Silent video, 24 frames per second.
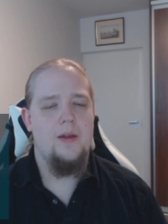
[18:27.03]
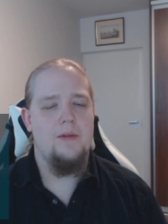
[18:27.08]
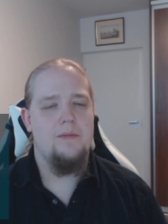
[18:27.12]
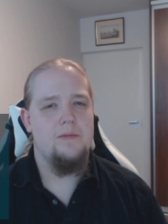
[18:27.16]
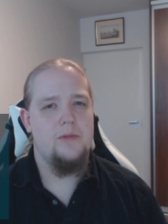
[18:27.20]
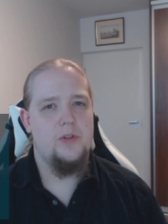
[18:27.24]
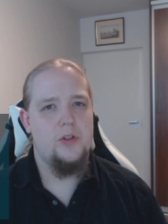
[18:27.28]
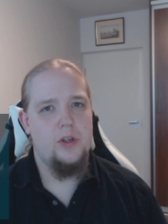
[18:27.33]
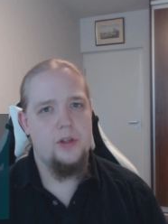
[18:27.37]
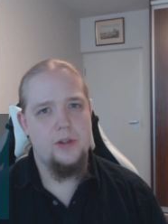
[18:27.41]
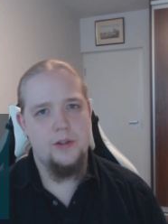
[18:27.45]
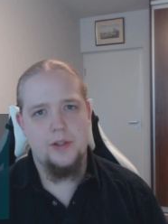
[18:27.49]

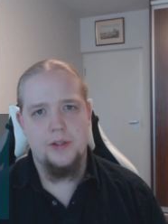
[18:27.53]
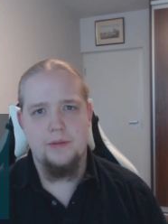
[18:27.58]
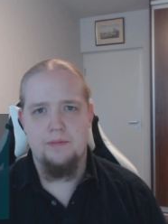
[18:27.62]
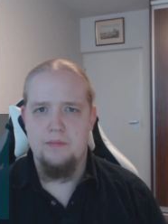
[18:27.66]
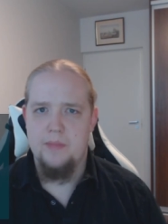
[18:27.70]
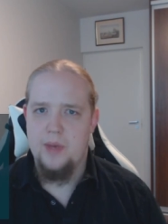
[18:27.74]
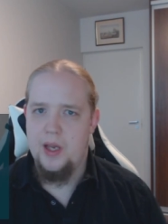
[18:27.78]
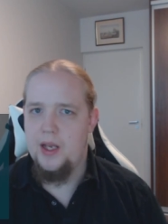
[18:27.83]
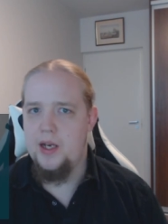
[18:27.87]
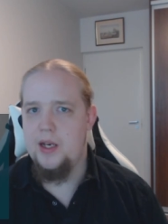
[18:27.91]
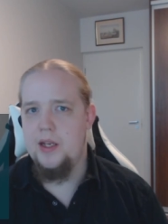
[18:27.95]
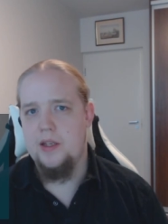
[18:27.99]
since
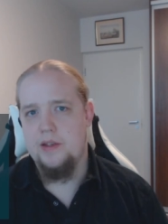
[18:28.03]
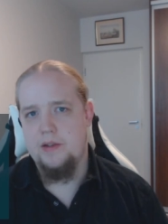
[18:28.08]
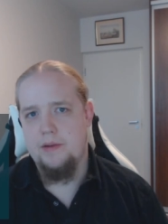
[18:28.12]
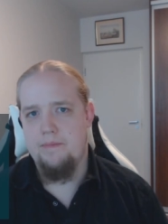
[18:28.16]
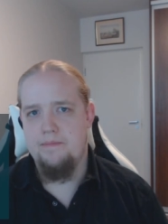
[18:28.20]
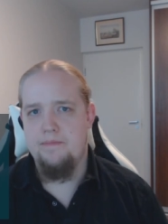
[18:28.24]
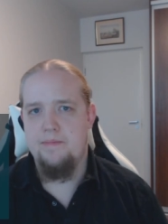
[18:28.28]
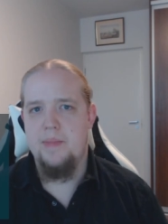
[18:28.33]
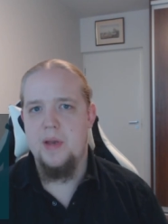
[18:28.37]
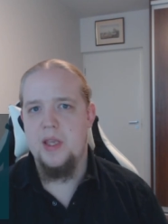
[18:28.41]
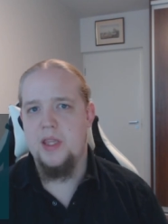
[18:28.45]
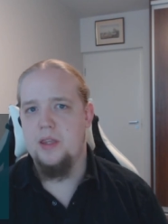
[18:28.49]
it is a
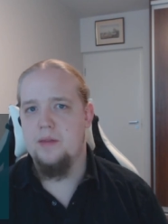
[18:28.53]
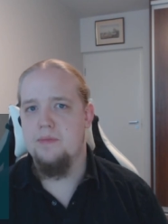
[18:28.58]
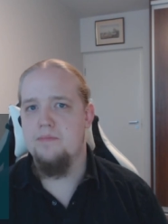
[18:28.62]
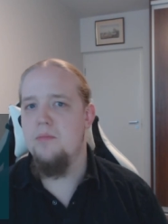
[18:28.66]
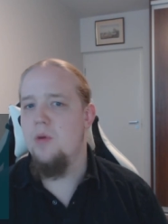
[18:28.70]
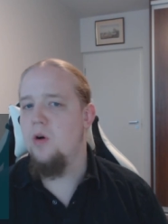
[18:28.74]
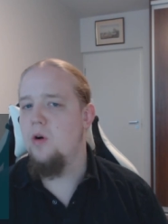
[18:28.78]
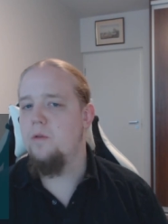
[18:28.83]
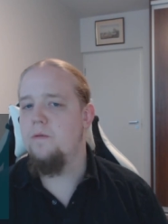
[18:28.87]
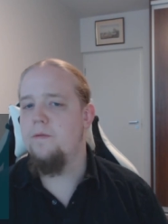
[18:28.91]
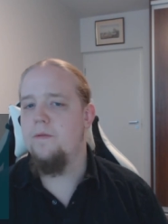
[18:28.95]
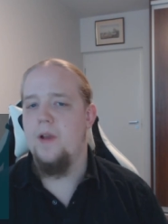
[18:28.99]
bit
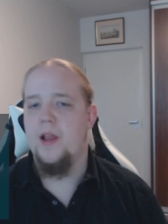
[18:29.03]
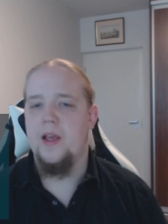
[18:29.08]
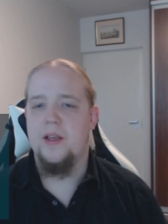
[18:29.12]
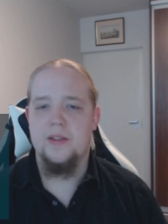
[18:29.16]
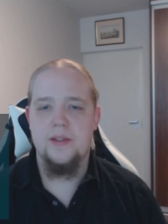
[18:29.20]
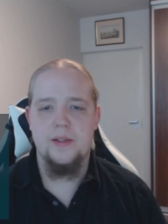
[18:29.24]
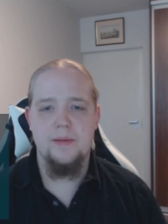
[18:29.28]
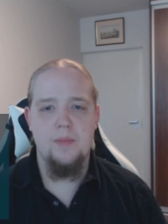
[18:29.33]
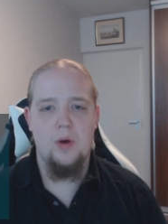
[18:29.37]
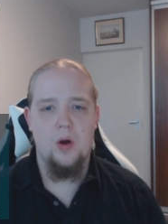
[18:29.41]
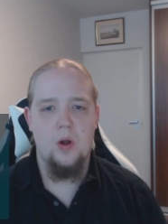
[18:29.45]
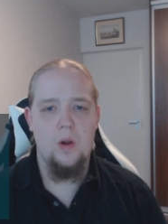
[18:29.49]
more
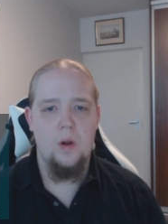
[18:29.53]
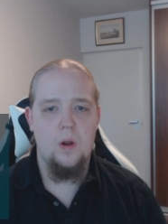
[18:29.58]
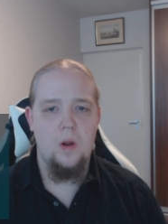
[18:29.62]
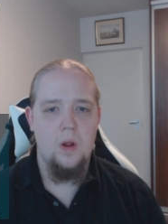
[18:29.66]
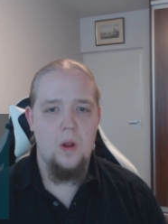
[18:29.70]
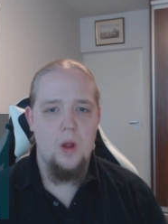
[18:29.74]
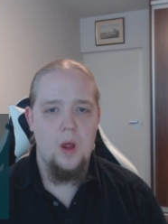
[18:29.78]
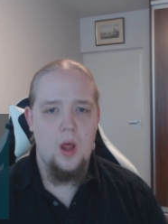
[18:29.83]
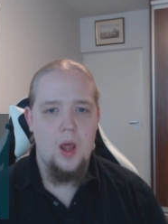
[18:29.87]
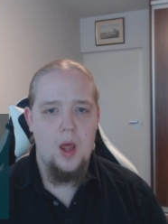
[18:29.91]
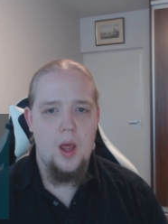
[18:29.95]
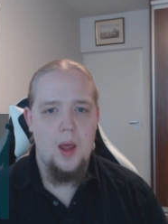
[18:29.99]

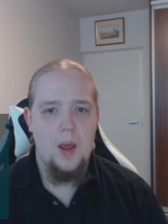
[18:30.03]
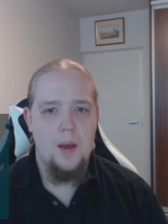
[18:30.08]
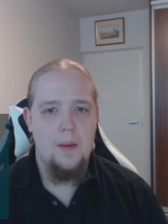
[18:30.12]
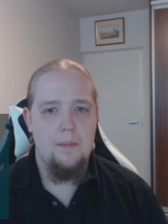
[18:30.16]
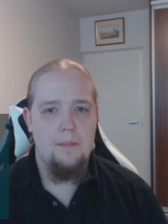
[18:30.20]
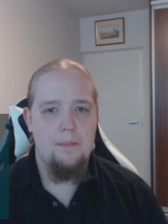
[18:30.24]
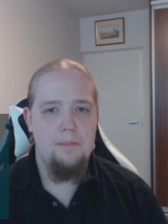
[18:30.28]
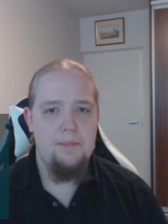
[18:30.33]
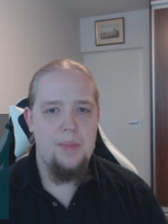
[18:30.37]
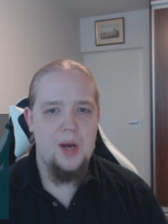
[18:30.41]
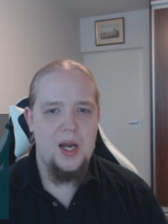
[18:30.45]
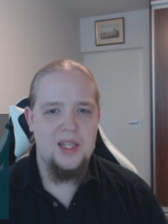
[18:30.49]
flexible,
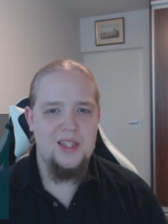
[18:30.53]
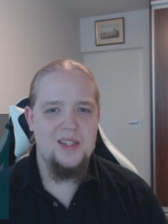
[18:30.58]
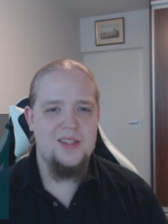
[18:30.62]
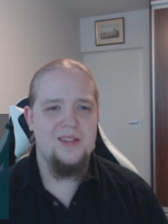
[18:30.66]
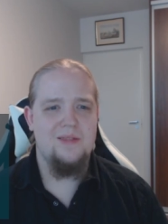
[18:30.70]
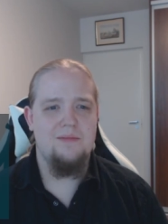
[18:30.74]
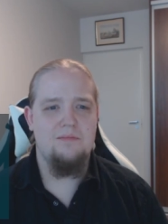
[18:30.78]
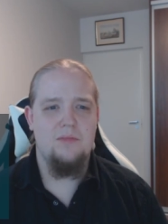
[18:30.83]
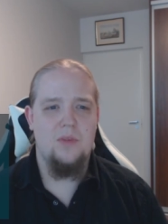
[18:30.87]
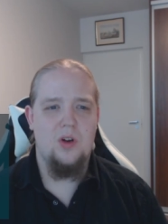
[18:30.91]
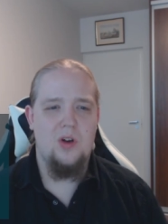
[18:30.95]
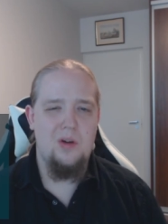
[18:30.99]
but
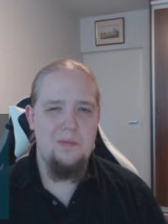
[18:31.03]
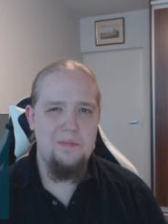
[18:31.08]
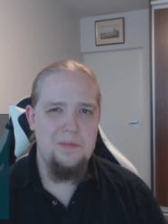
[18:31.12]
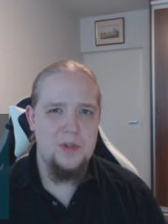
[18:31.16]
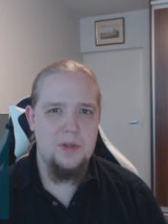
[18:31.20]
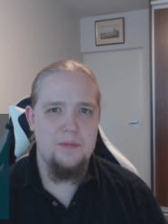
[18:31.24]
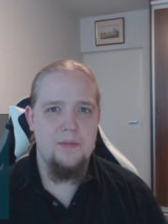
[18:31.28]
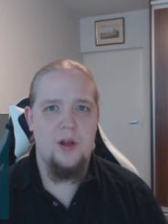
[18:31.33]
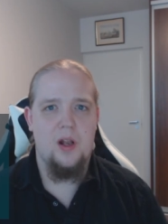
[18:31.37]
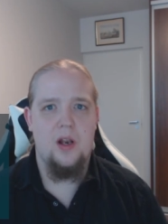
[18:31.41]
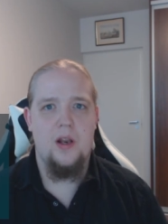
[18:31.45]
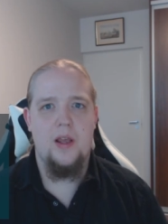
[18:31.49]

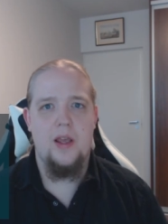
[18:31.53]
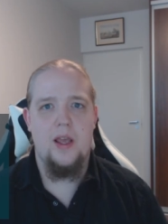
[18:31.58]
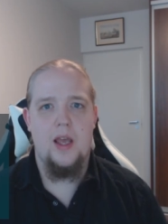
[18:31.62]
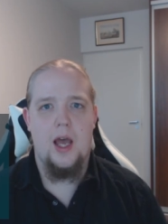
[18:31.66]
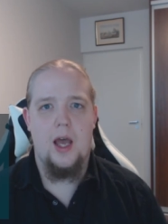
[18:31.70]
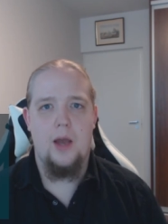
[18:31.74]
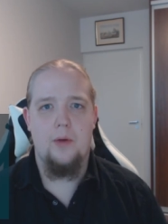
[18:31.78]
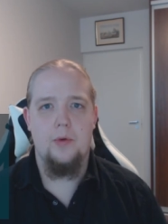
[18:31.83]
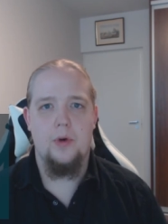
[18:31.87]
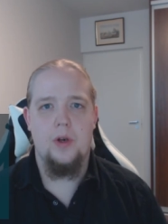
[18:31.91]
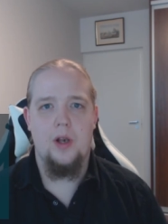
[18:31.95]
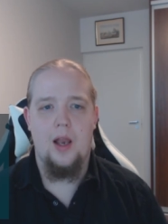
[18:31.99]
optimally
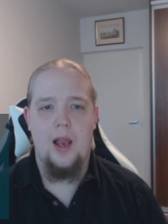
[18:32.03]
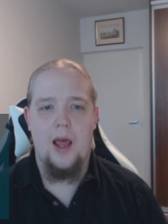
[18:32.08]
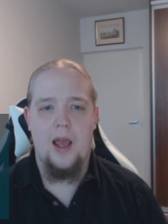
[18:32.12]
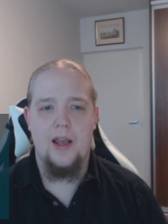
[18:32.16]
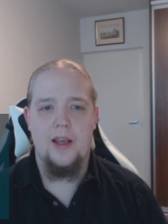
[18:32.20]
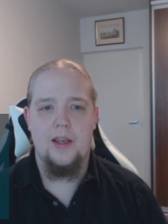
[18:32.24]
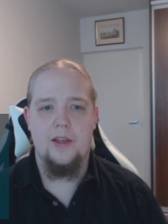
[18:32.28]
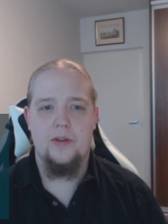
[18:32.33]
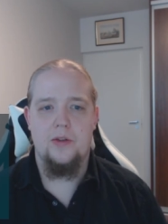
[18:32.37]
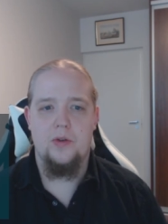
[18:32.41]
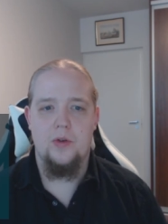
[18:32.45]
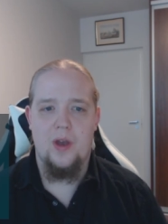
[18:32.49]
I would
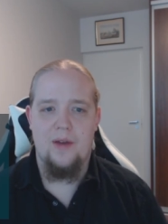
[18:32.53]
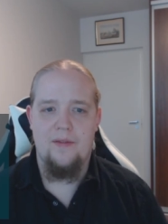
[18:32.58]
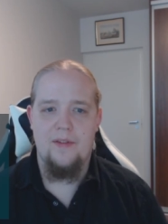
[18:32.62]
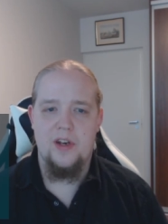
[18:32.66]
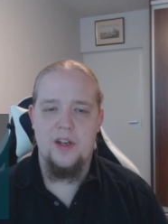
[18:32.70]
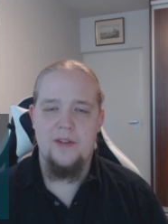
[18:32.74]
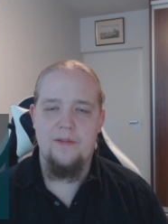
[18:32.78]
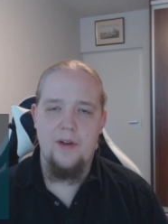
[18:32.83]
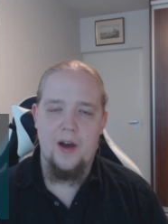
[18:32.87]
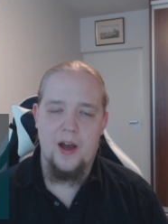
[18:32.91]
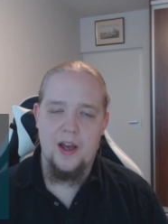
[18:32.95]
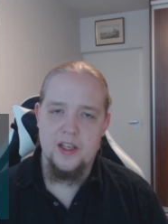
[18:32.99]
like to have a
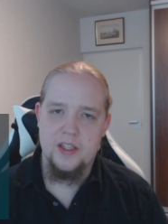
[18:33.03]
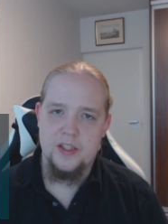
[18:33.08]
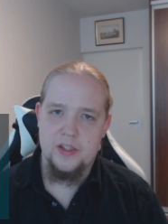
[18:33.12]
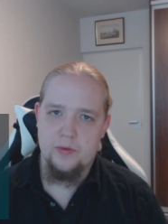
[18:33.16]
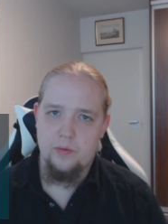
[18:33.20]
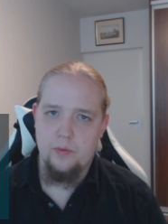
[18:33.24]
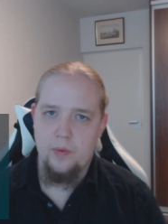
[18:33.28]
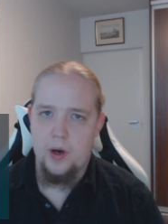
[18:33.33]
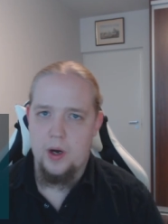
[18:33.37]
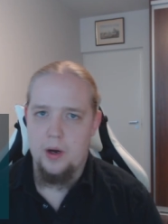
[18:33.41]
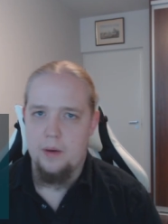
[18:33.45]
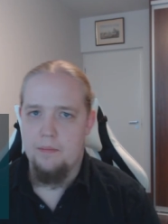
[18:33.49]
device
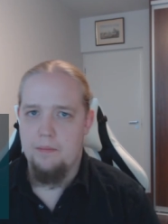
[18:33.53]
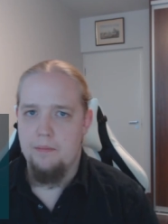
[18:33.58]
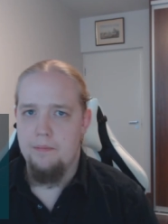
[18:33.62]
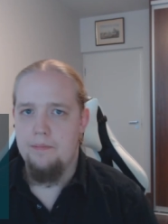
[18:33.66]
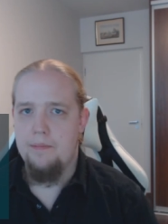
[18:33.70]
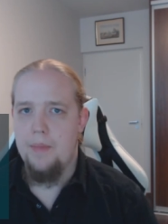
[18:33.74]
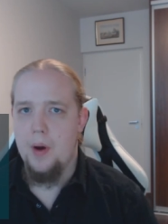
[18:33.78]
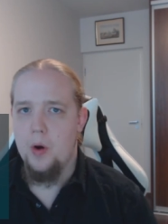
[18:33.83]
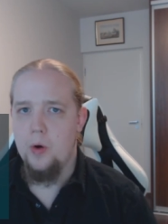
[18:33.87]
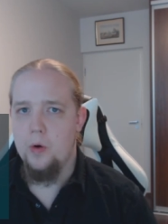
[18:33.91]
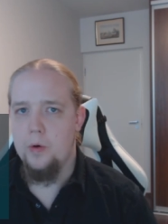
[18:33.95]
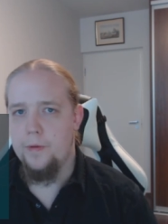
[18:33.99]
where
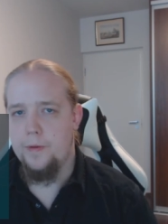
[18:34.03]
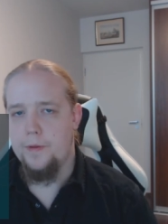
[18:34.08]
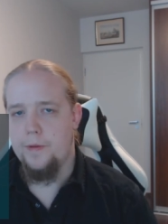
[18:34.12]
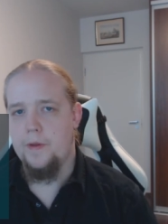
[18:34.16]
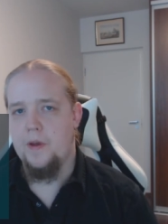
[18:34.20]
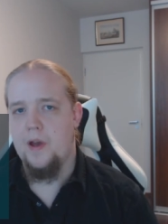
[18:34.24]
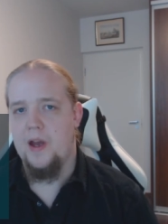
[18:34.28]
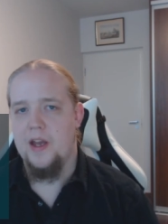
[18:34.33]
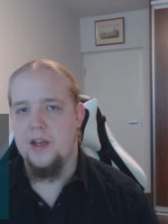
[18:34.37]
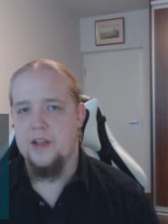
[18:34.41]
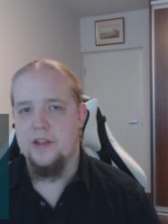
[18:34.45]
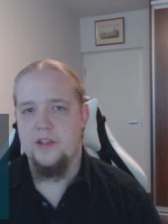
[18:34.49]

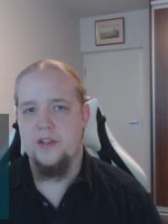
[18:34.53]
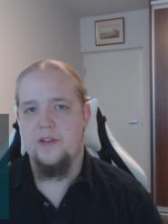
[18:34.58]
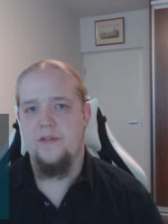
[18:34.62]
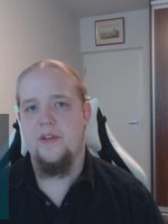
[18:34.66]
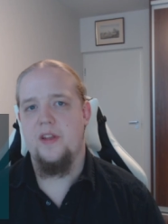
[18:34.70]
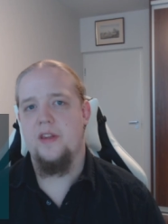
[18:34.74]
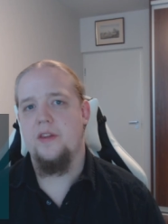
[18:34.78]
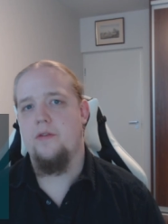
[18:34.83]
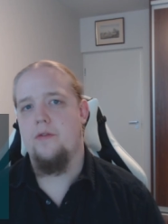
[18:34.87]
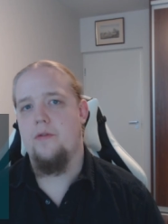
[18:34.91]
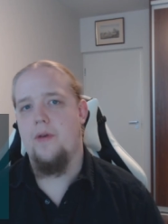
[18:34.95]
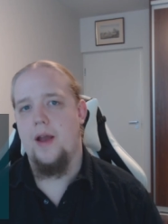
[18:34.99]
both kinds of
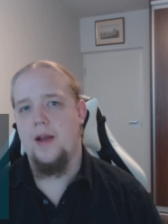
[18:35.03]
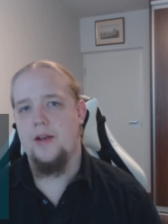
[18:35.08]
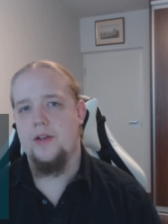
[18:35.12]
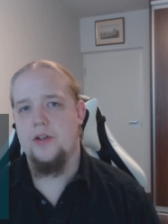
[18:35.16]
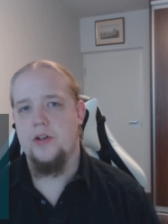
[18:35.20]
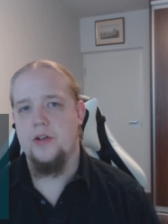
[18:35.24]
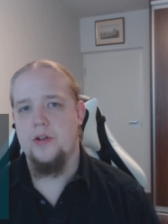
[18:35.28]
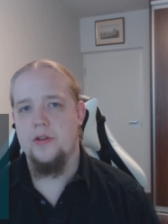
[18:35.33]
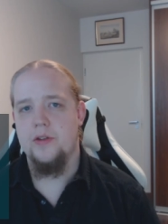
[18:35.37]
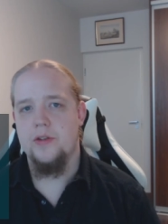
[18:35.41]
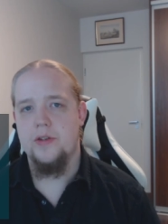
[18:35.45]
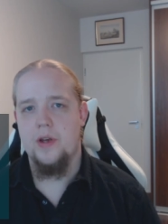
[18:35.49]

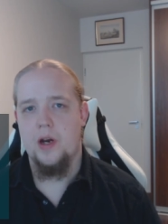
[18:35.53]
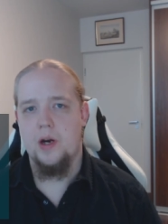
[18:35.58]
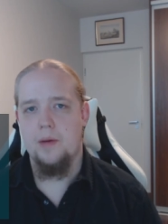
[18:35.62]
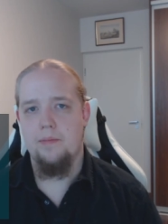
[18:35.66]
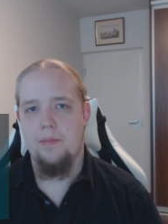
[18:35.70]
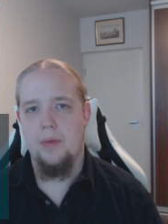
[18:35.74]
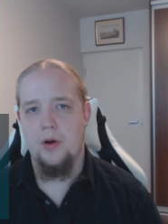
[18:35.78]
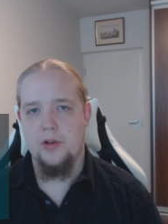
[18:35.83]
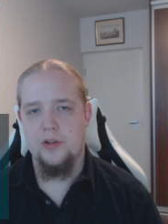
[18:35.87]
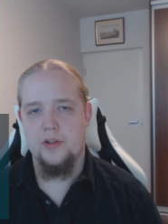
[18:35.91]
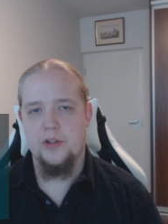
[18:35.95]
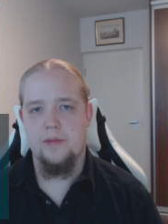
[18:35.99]
interactions are
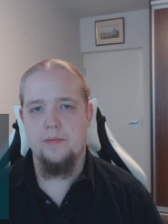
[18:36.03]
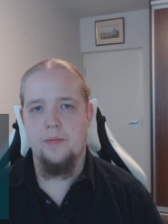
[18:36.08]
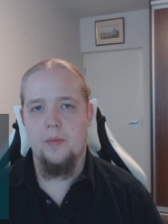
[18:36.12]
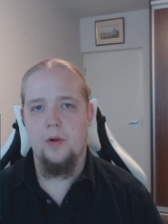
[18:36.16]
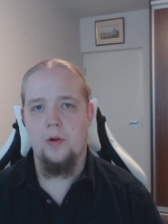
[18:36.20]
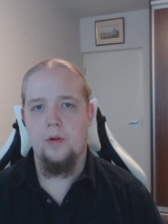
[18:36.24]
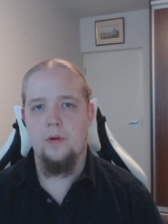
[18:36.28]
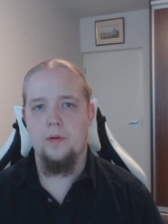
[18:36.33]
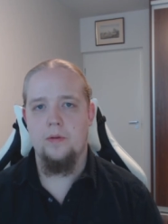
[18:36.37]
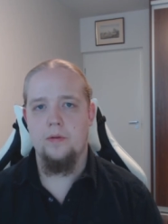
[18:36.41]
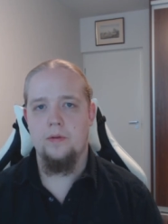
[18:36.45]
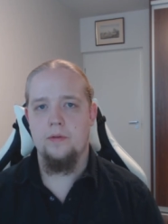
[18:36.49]

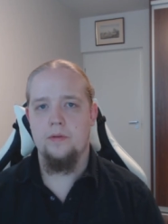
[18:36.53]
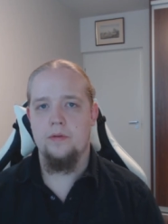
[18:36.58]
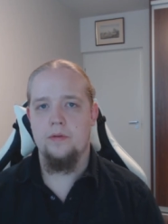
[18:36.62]
possible.